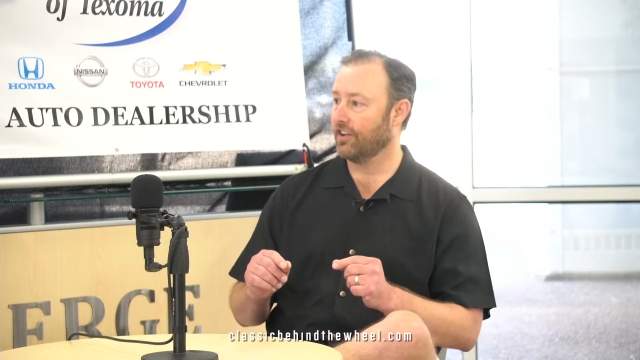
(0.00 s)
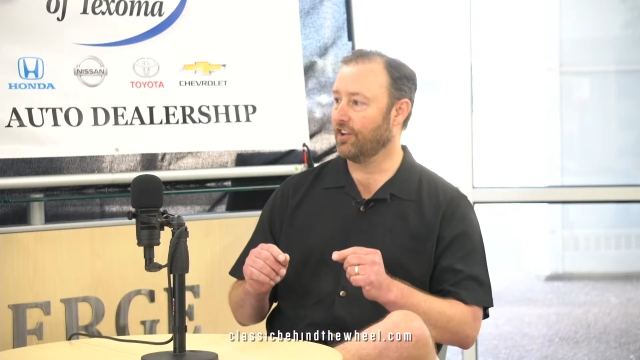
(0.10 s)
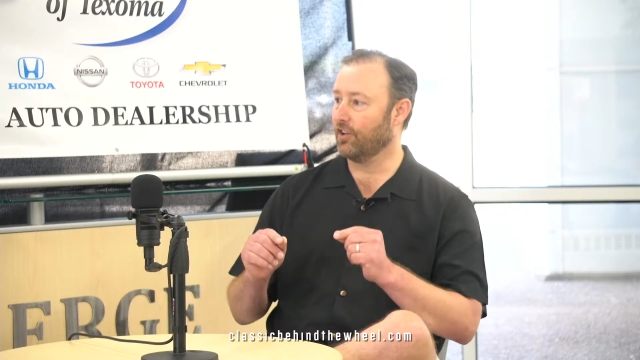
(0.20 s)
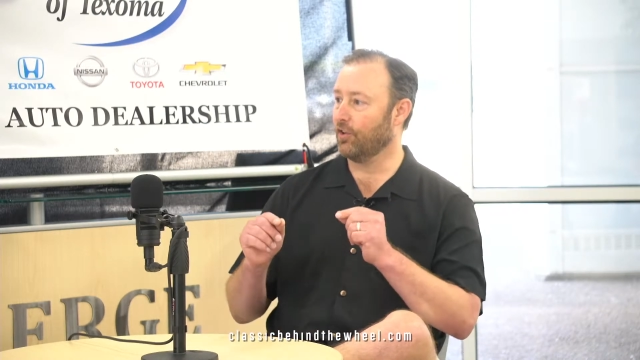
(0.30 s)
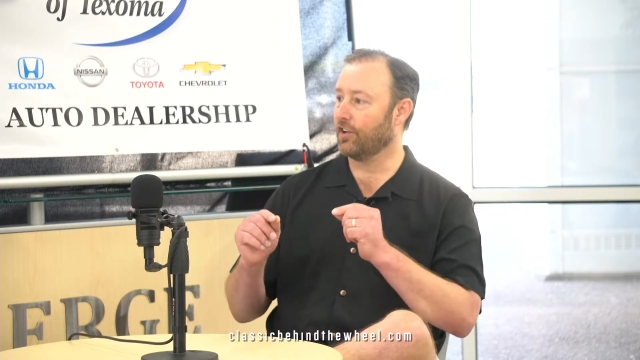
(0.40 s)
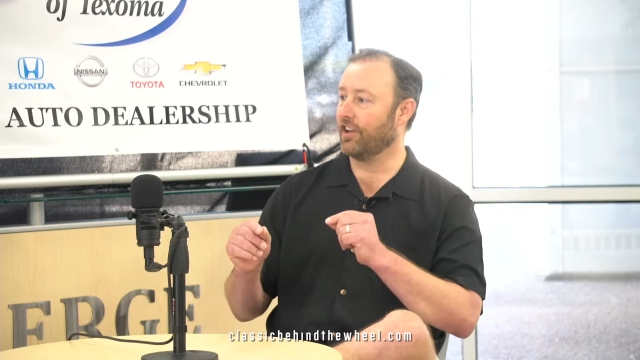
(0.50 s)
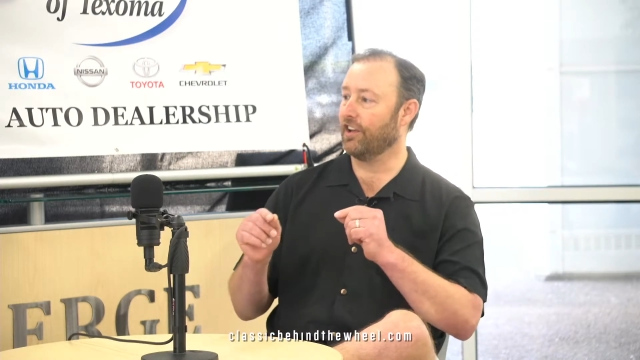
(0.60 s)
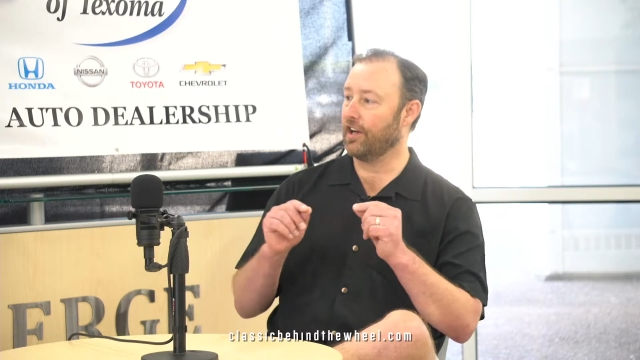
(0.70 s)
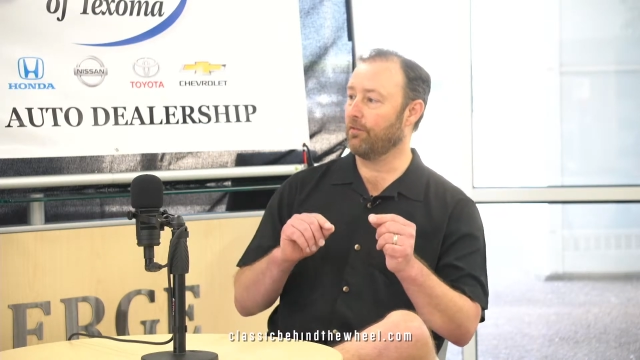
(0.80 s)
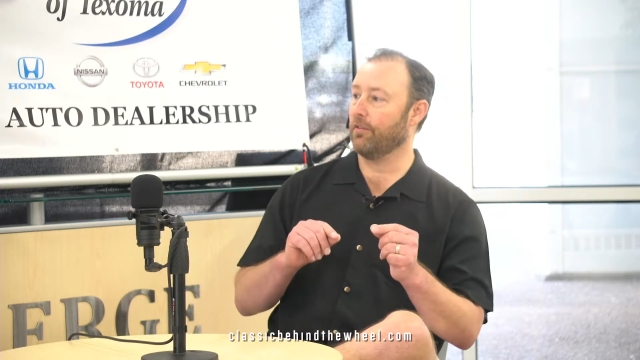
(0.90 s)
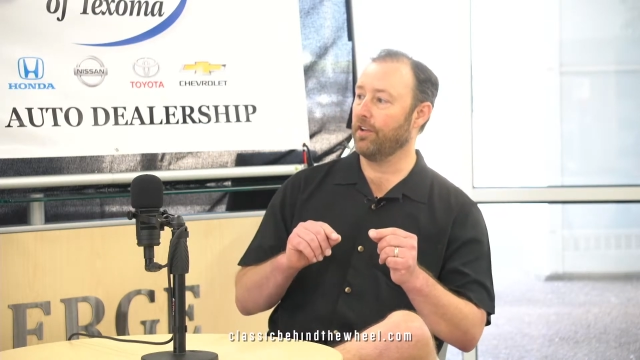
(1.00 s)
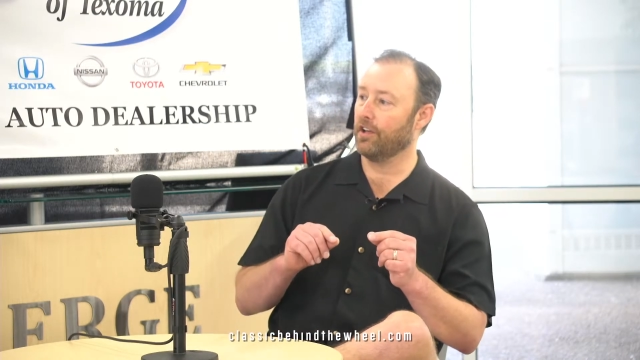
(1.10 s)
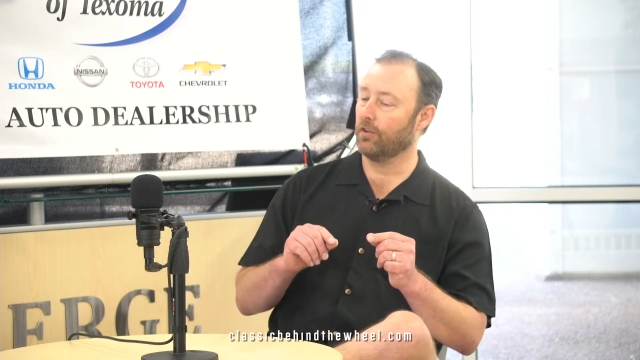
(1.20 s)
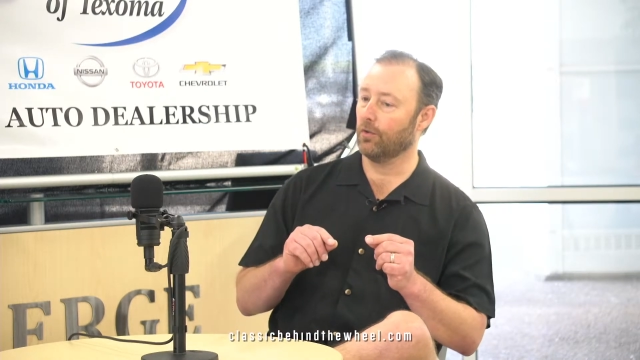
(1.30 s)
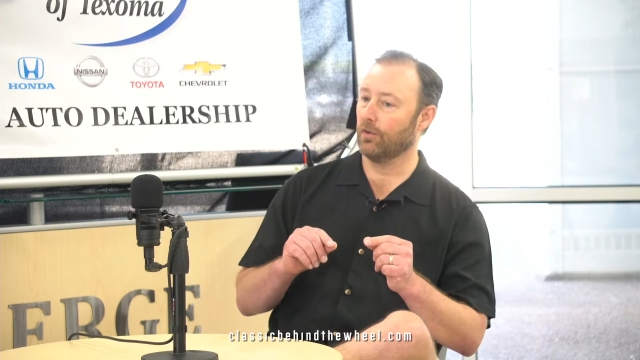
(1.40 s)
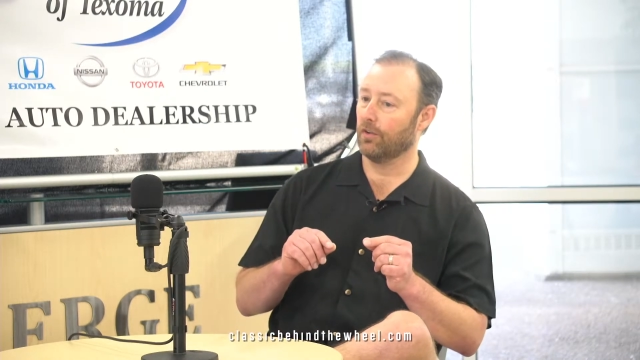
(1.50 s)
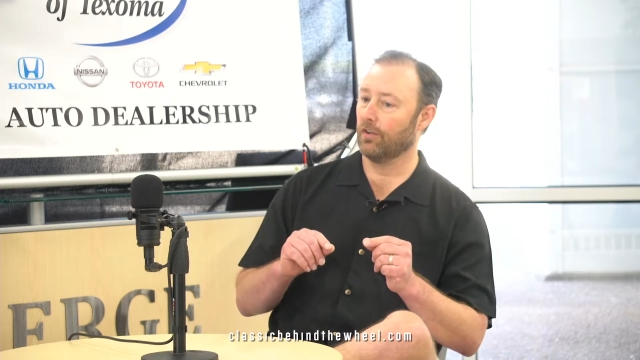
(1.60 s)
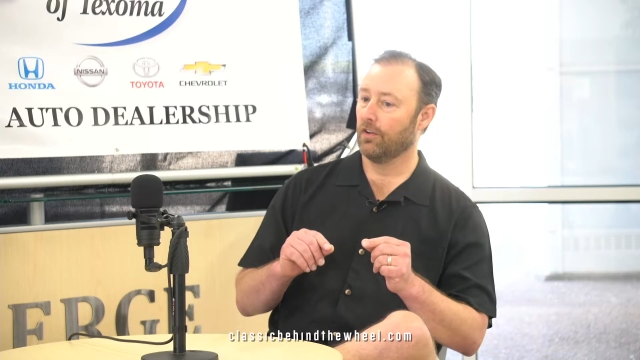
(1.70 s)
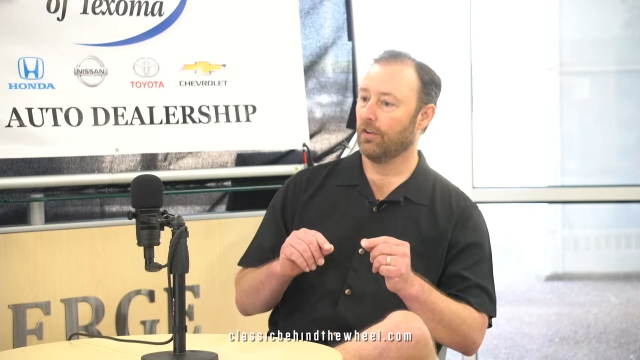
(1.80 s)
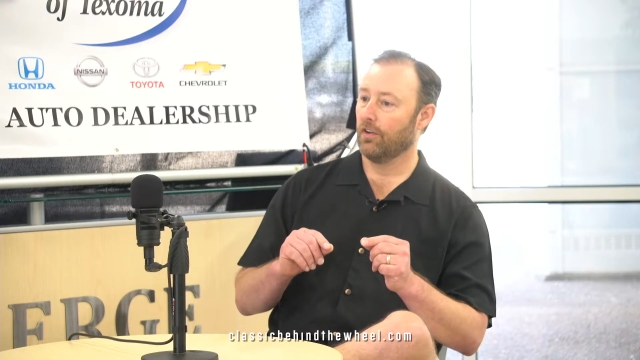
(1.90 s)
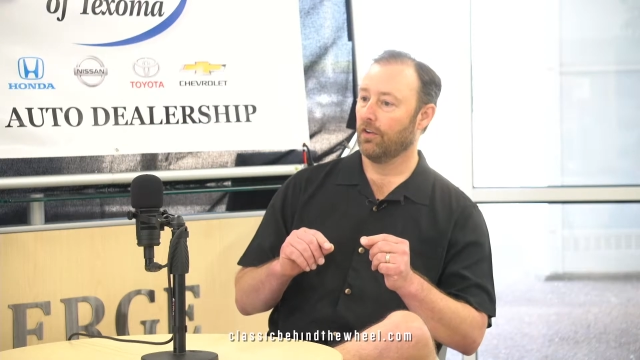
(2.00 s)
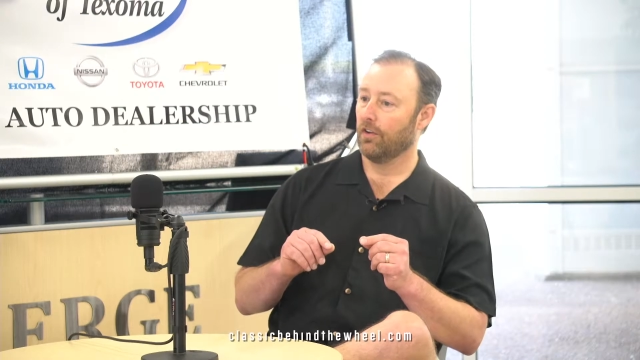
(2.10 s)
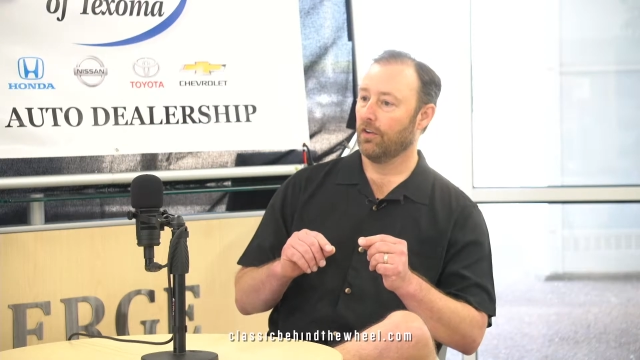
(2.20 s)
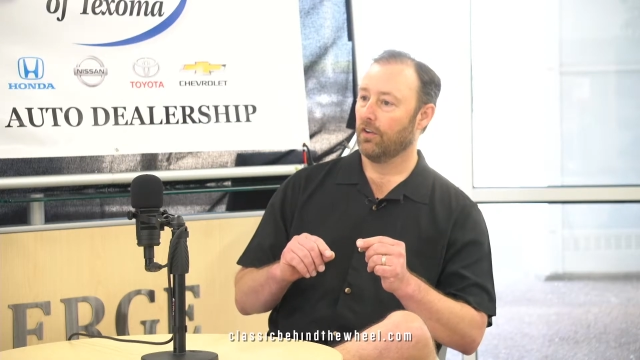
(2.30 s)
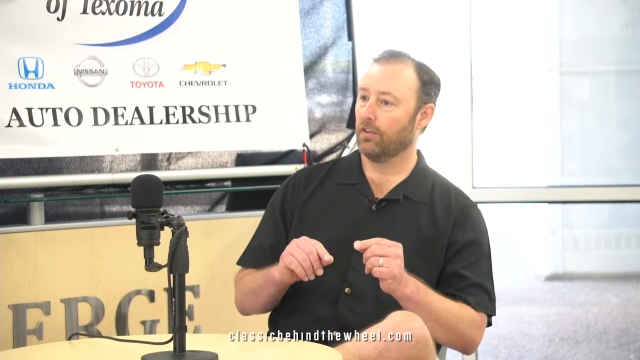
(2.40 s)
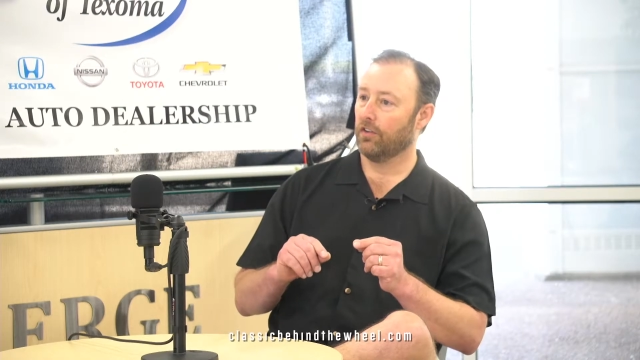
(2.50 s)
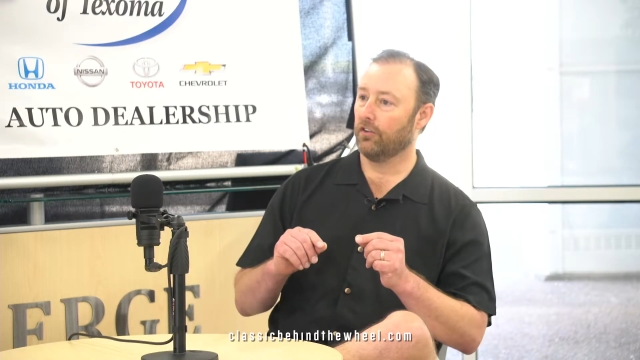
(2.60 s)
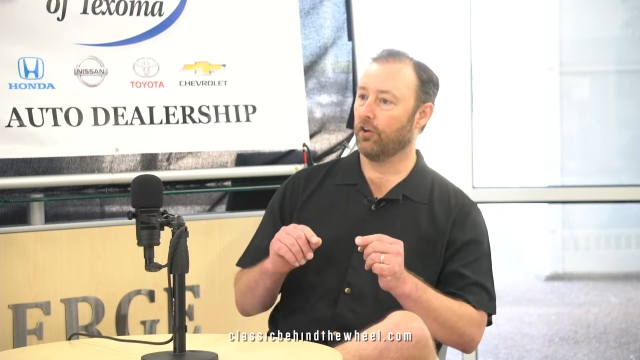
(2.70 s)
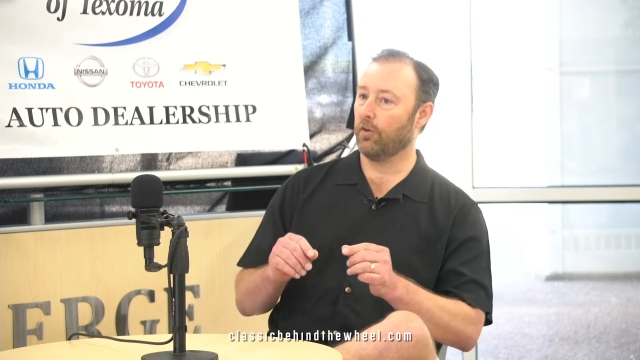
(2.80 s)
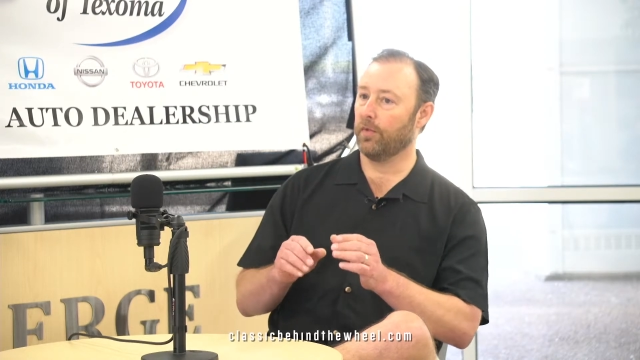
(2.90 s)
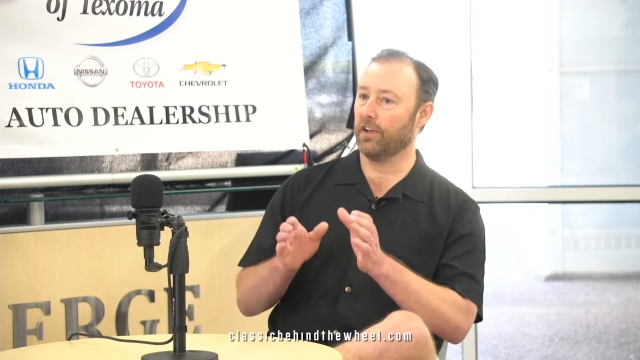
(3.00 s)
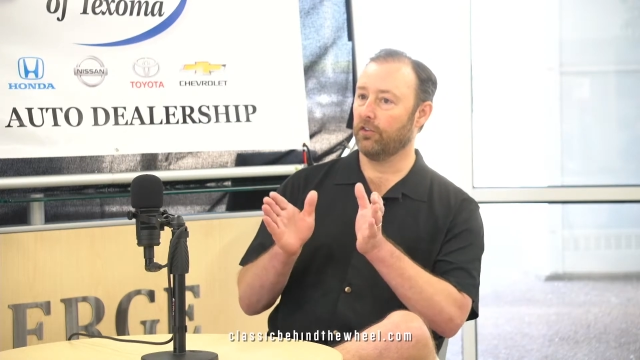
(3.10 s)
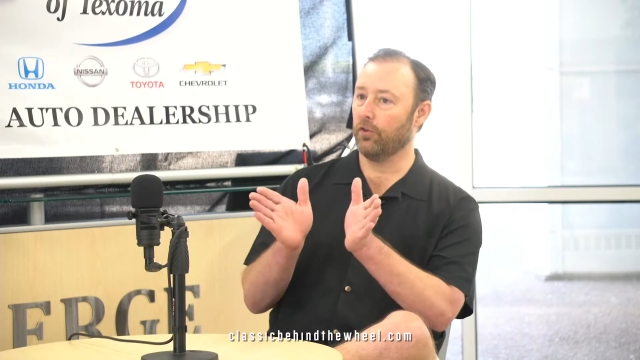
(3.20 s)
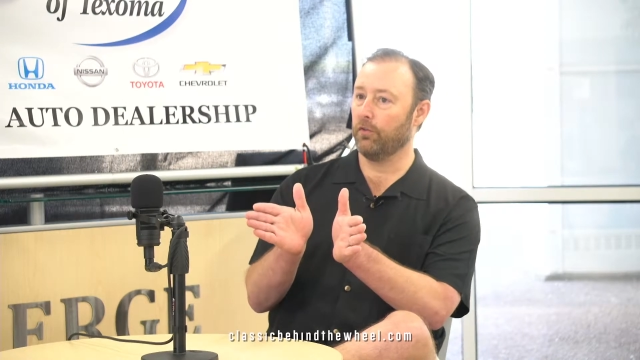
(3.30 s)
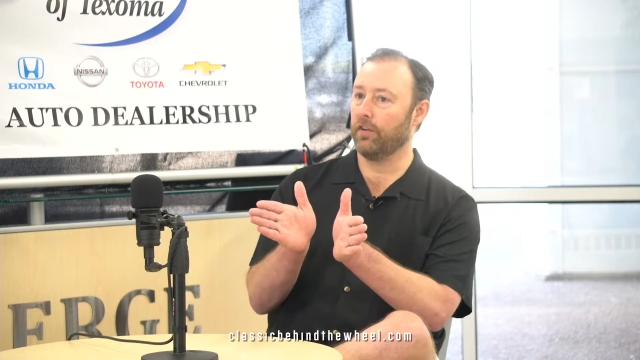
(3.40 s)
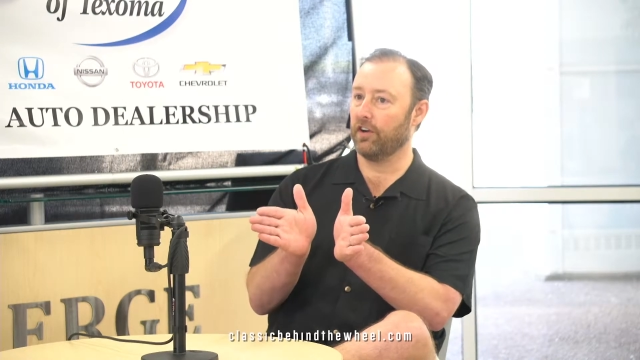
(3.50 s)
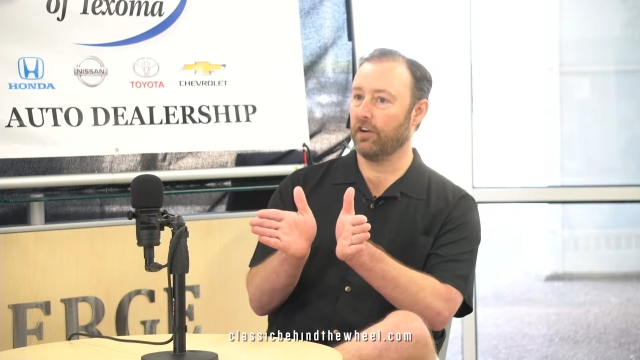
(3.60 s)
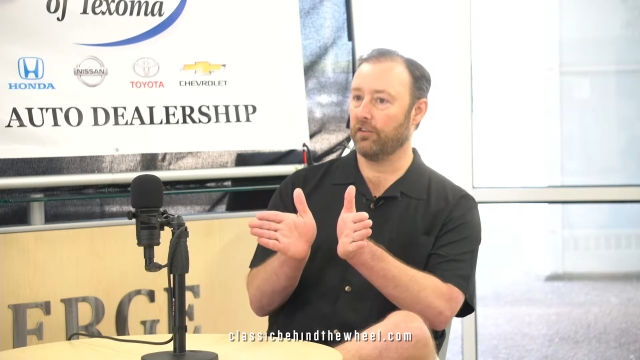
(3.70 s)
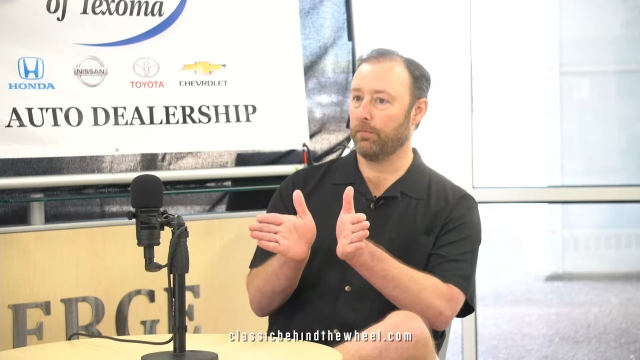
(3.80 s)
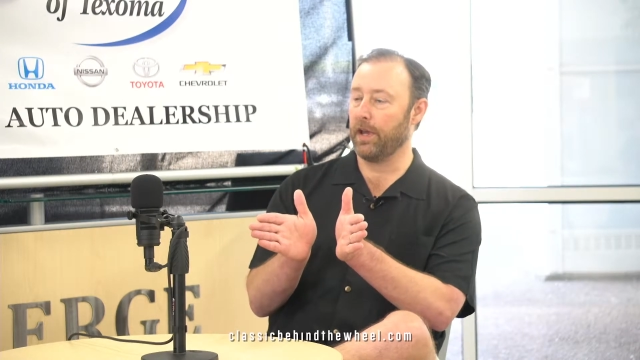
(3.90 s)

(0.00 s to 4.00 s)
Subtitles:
You're looking at every vehicle, determining two various